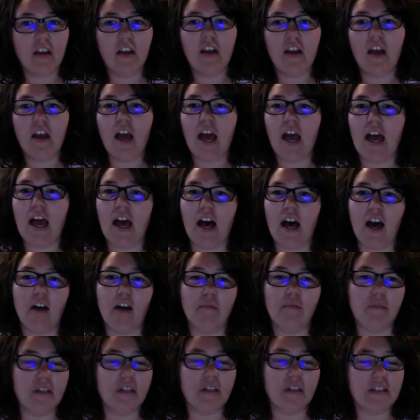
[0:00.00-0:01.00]

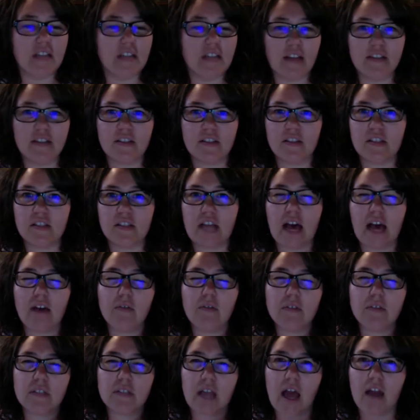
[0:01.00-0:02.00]
And that
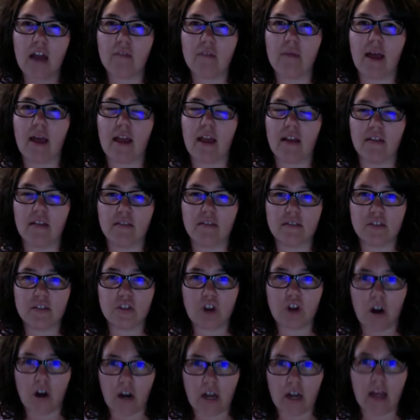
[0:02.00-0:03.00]
was kind of my
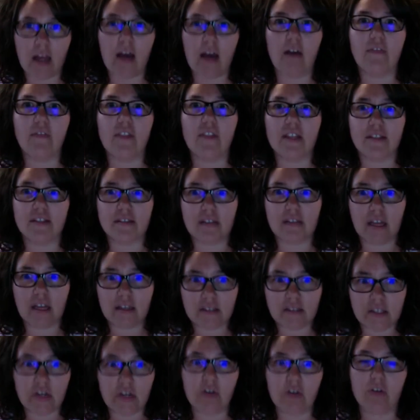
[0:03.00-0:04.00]
starting of this like
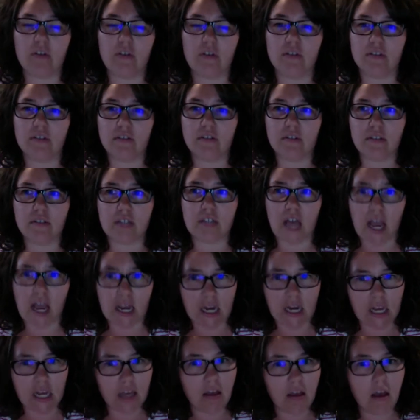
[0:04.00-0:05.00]
serial
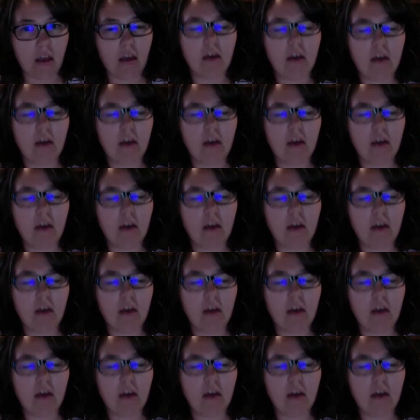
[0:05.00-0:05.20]
dieting.